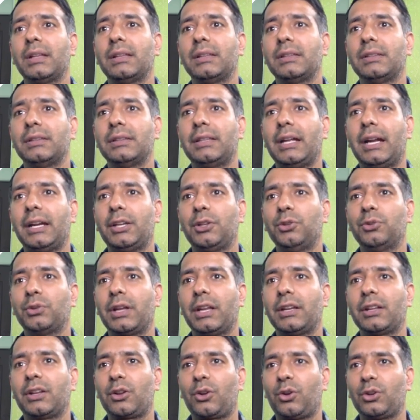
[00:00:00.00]
that you
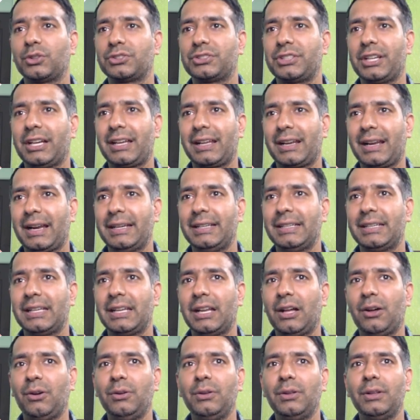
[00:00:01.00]
can cross check right
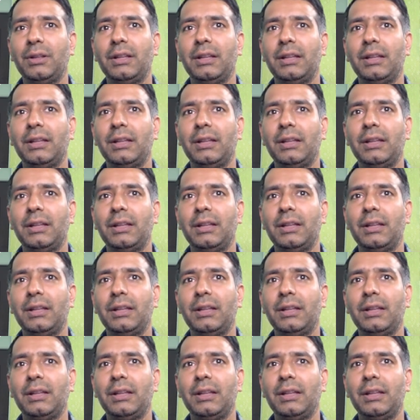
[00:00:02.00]
now.